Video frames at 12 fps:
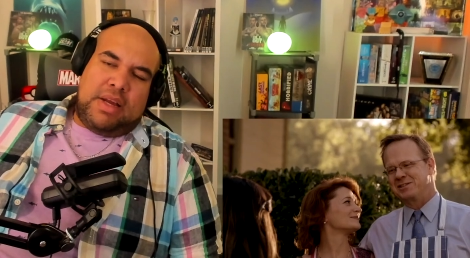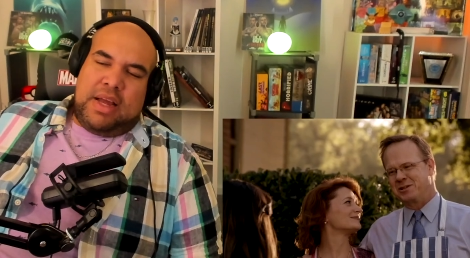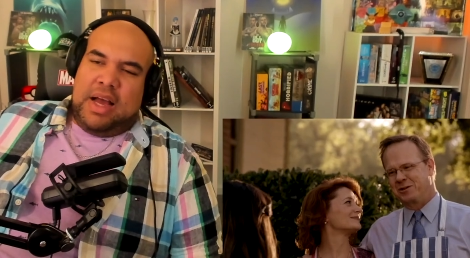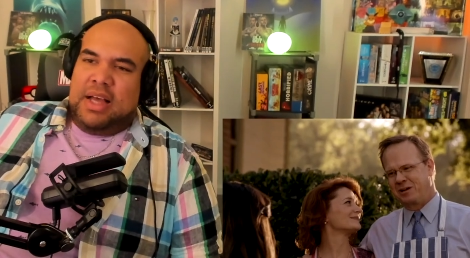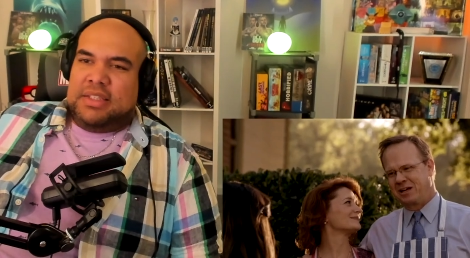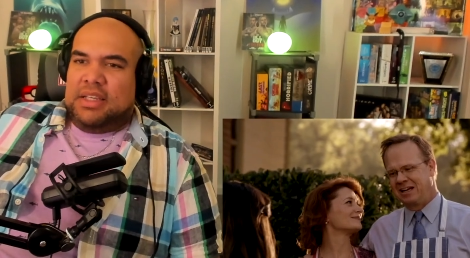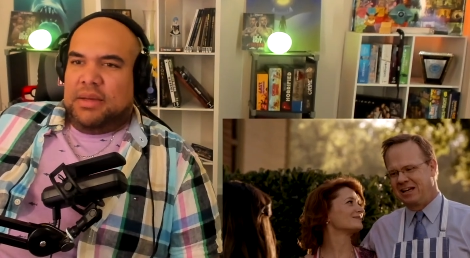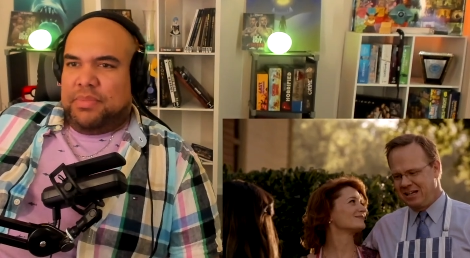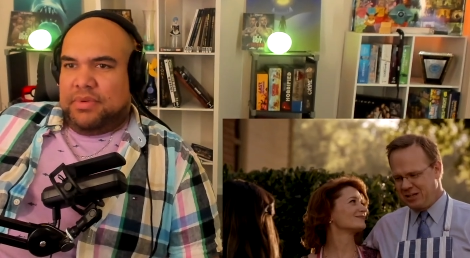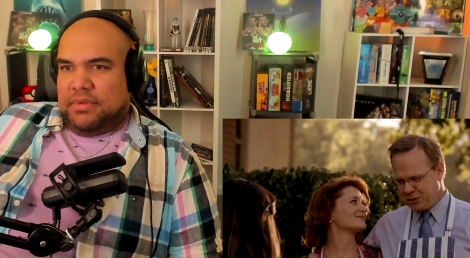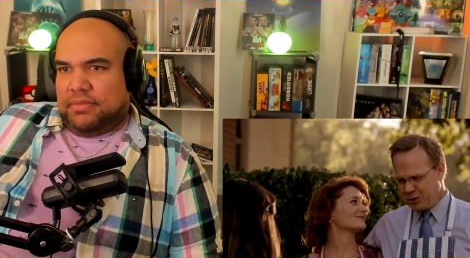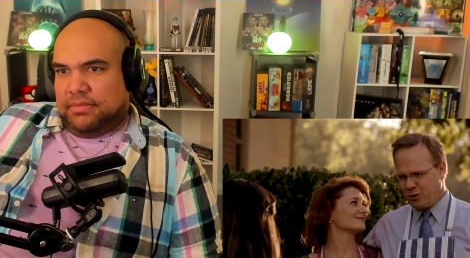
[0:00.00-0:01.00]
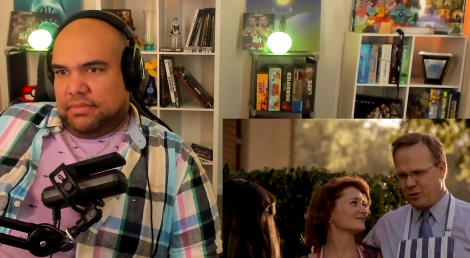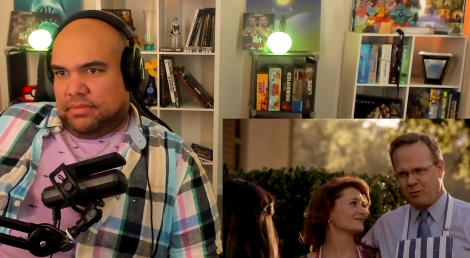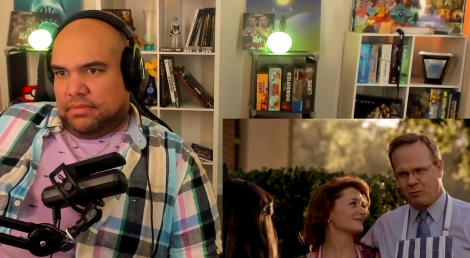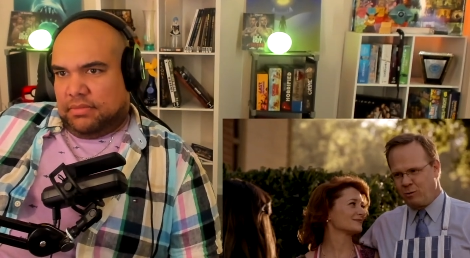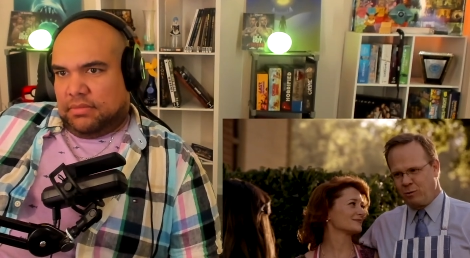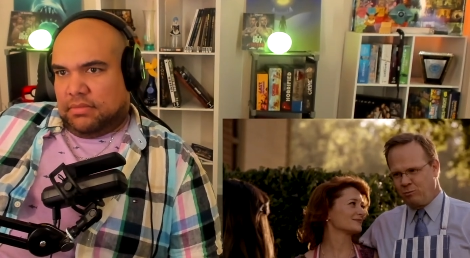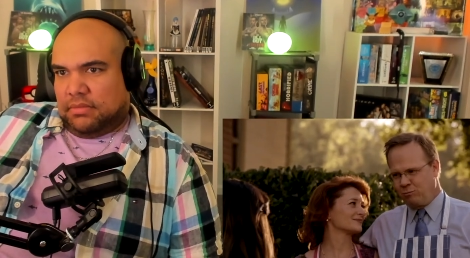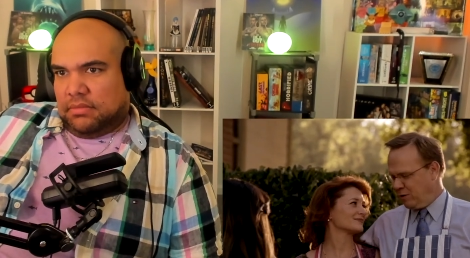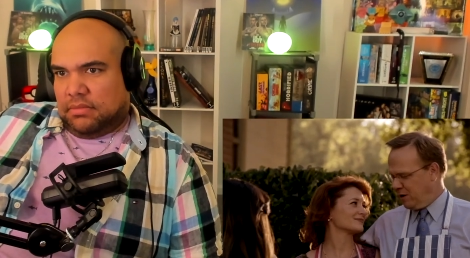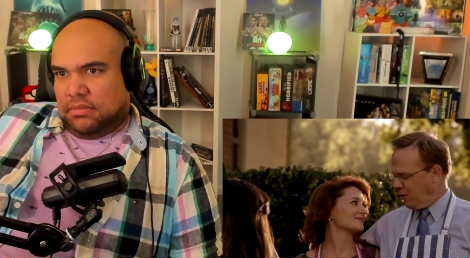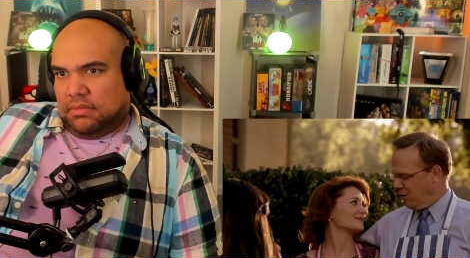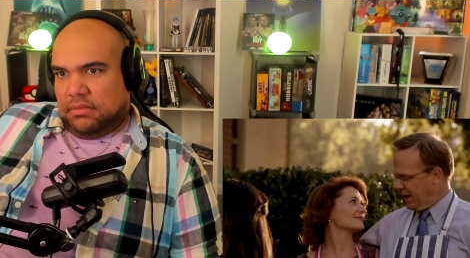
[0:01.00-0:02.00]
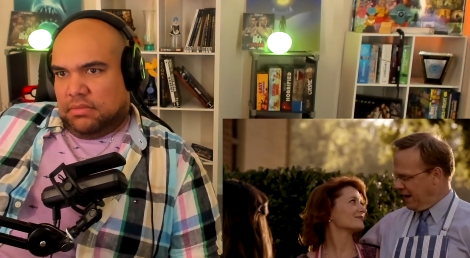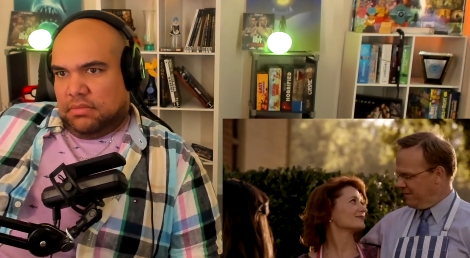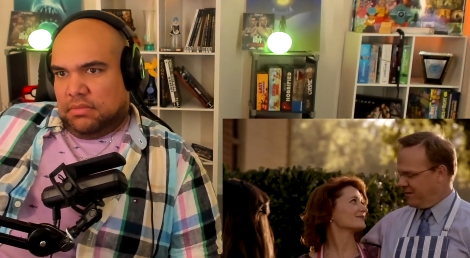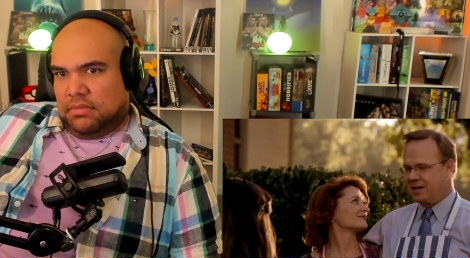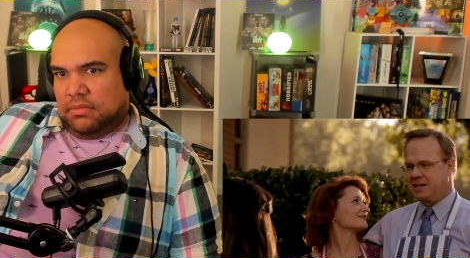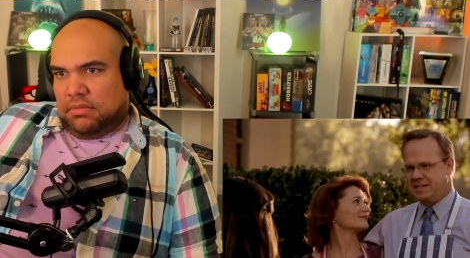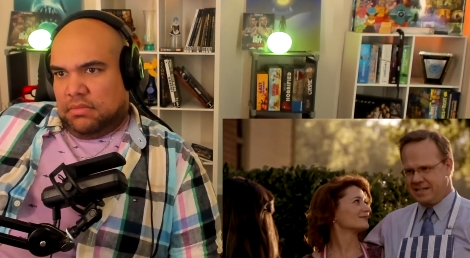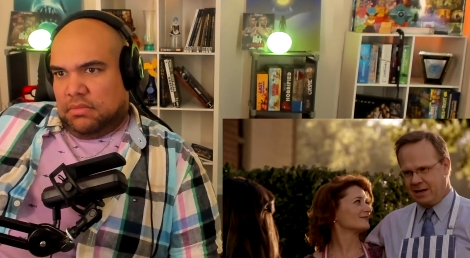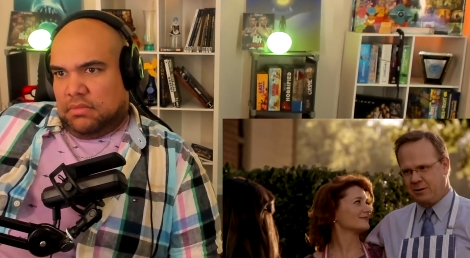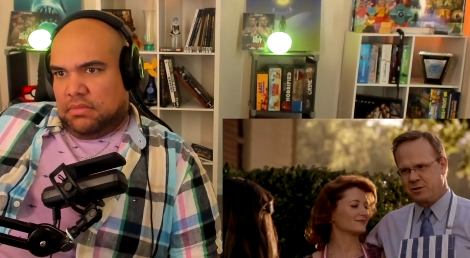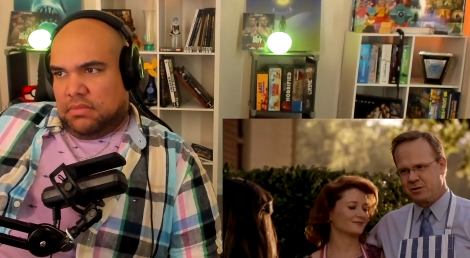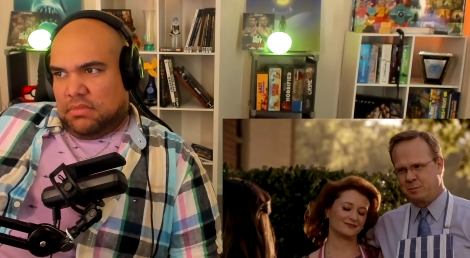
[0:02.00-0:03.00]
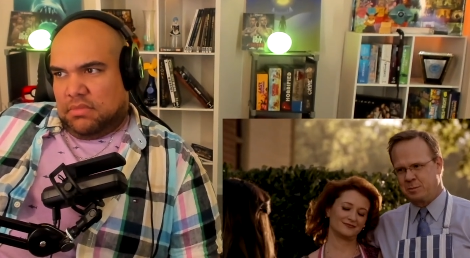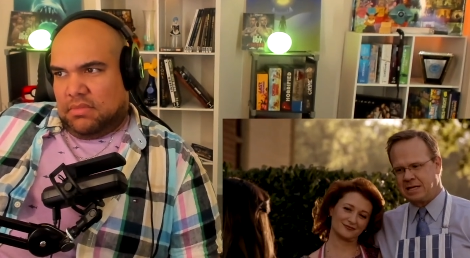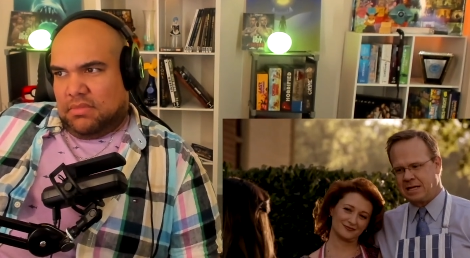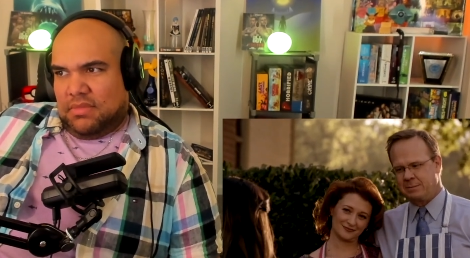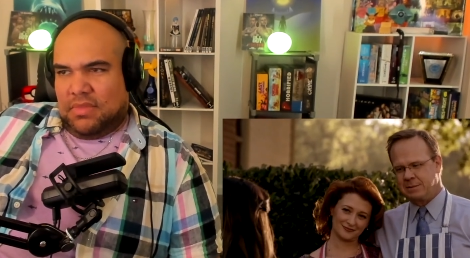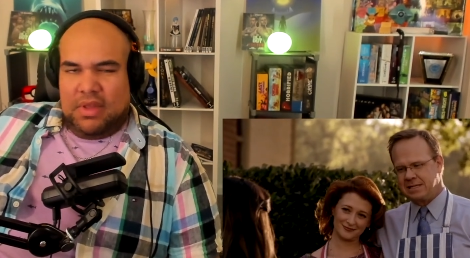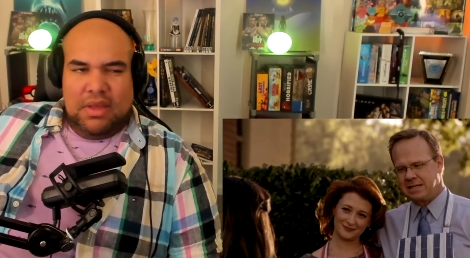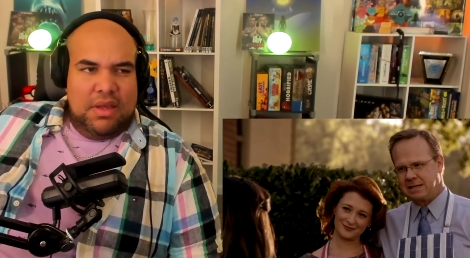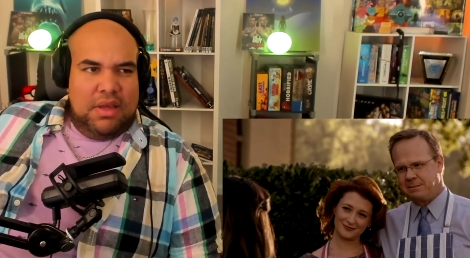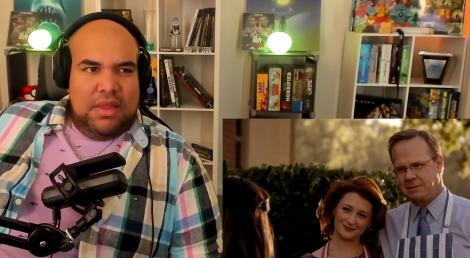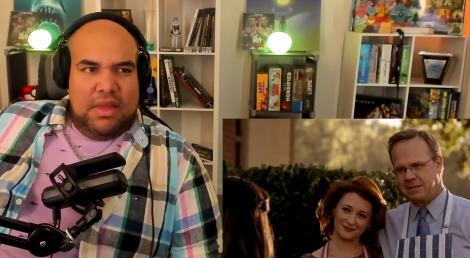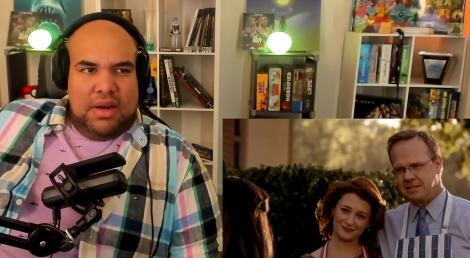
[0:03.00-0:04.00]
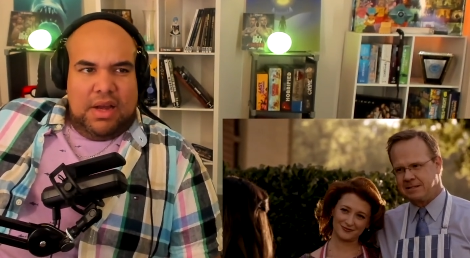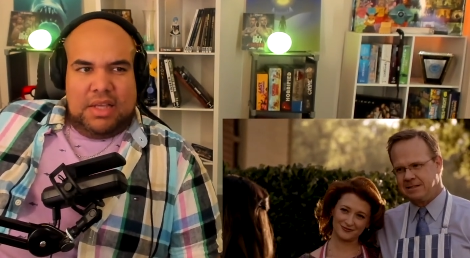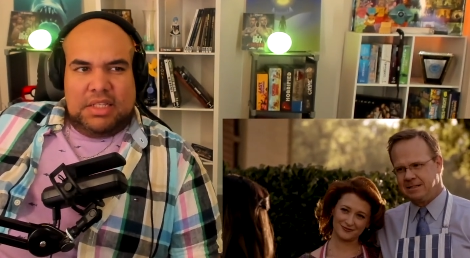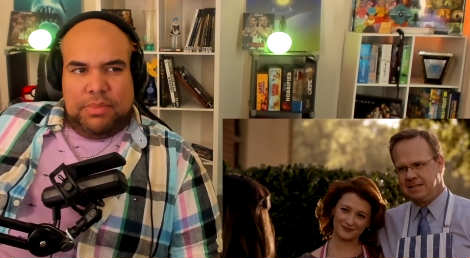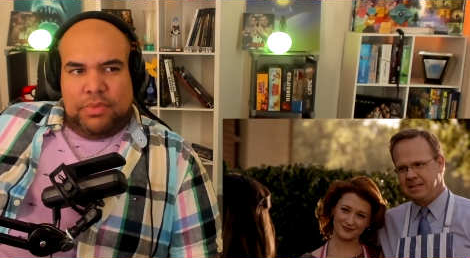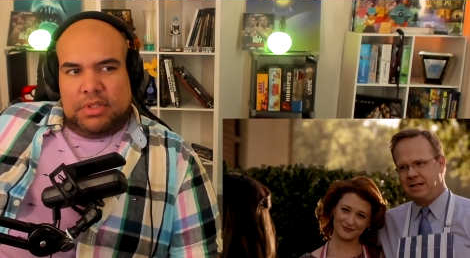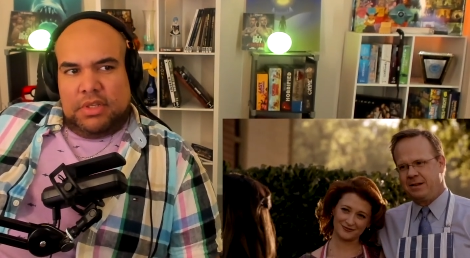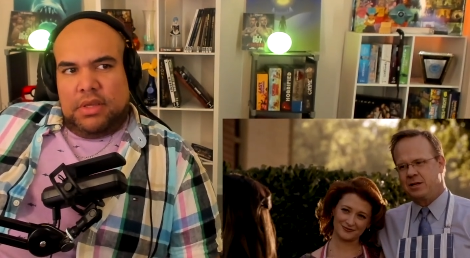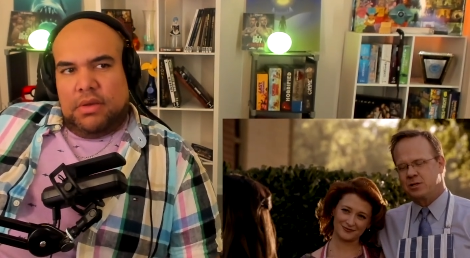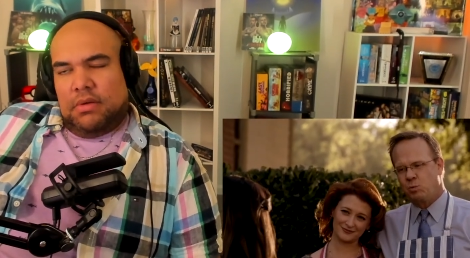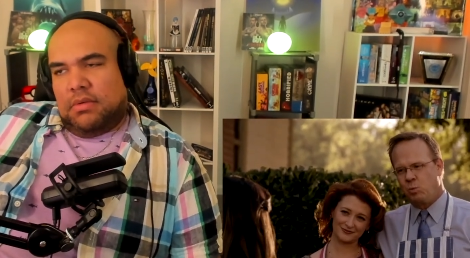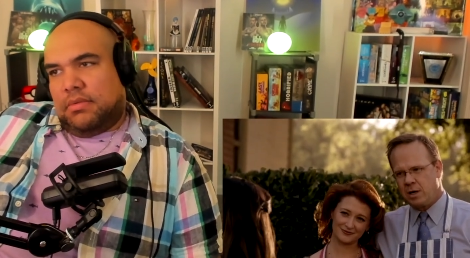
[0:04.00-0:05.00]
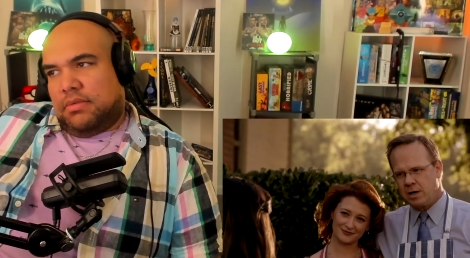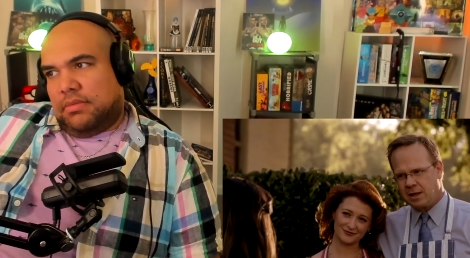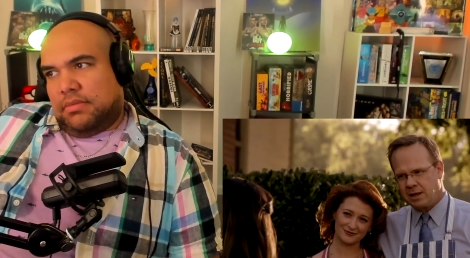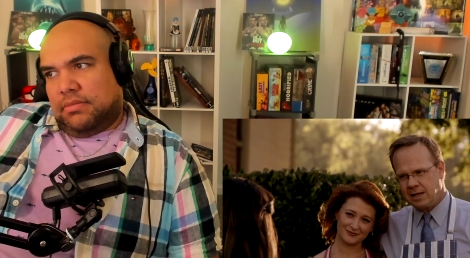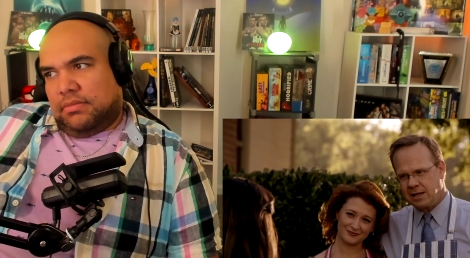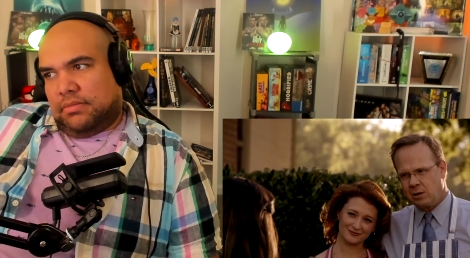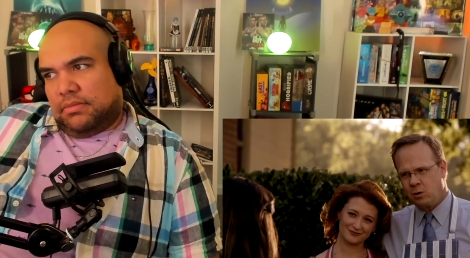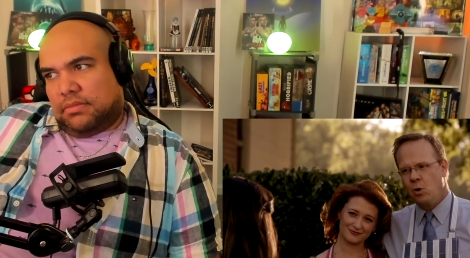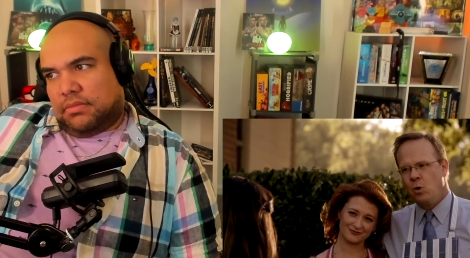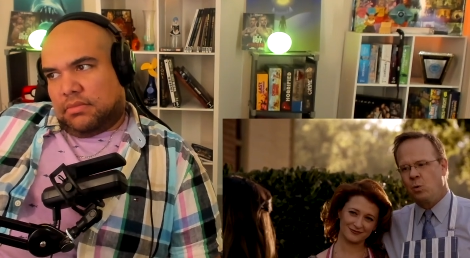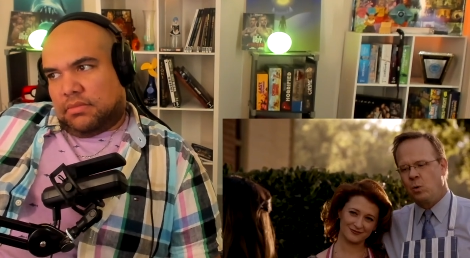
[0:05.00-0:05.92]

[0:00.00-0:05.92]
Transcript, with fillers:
Speaker 1: the gossip? Sure, we all have our doubts from time to time, but the gossip wasn't you. One thing